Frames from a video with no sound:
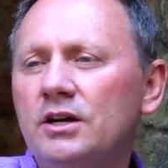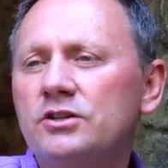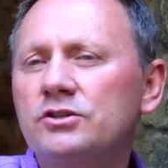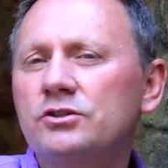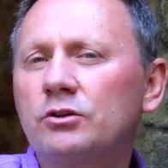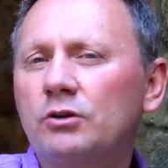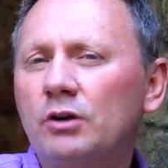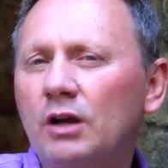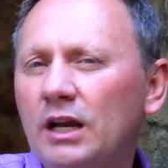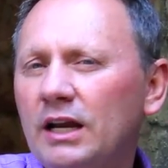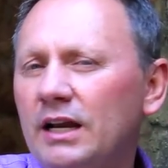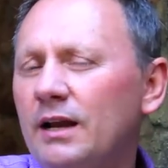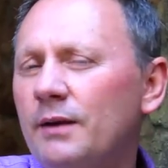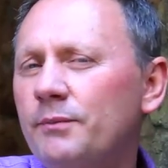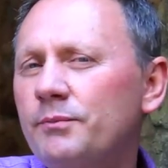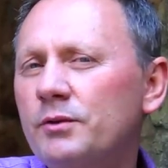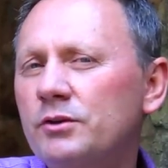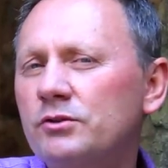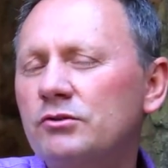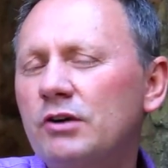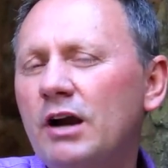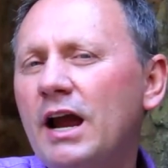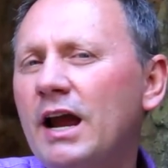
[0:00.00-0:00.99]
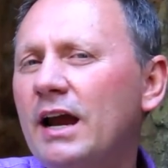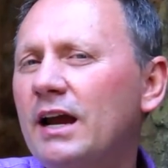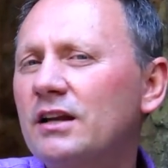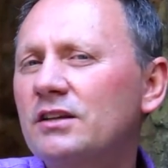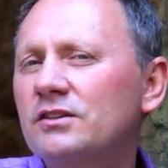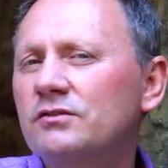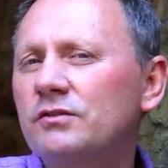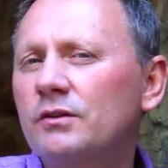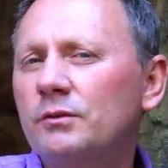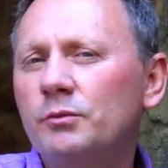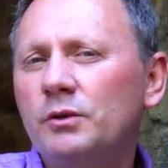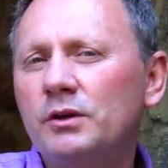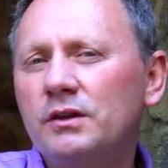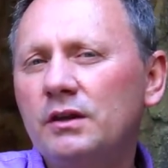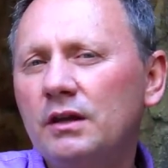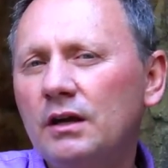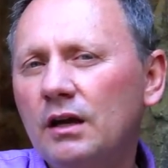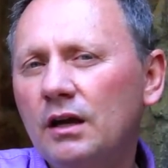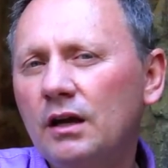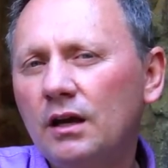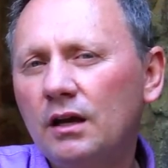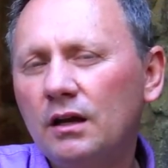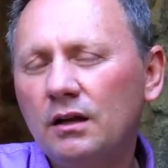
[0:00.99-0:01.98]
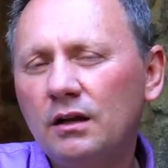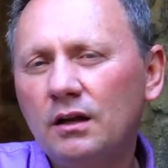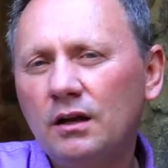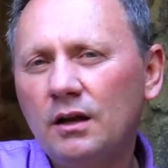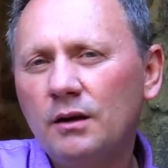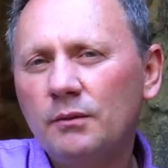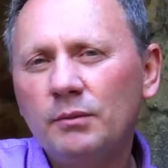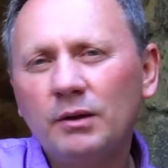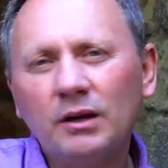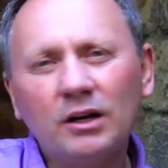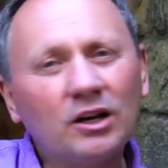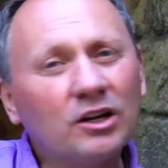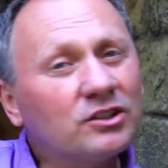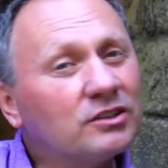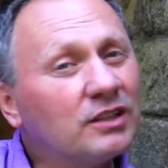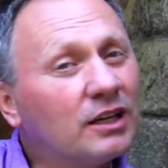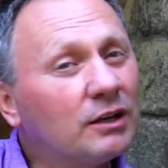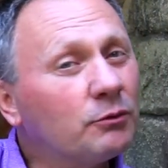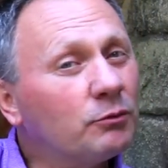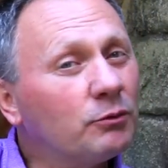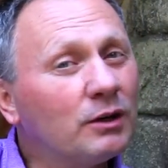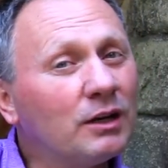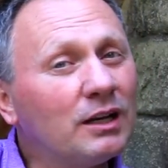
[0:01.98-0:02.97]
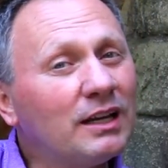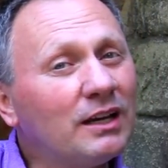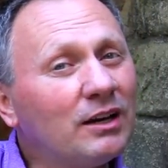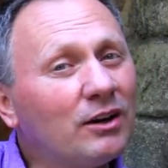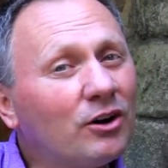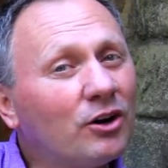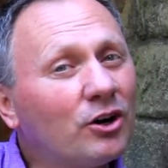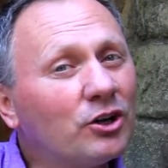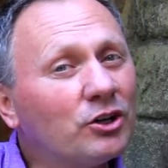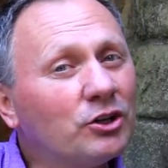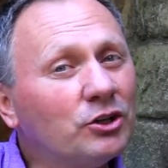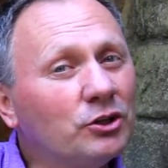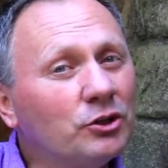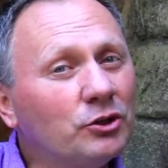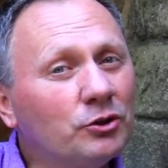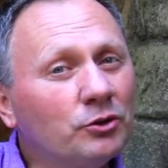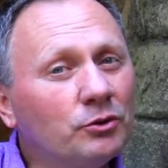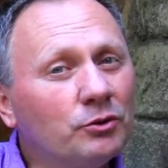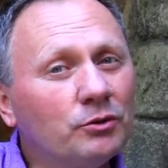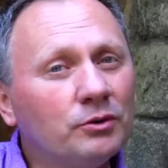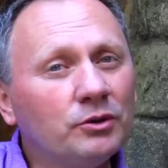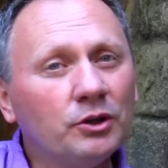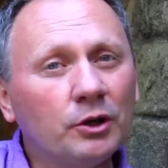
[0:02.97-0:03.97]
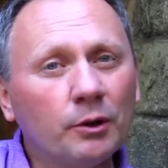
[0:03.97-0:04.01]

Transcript: So clean up the dragons from within because they really are you.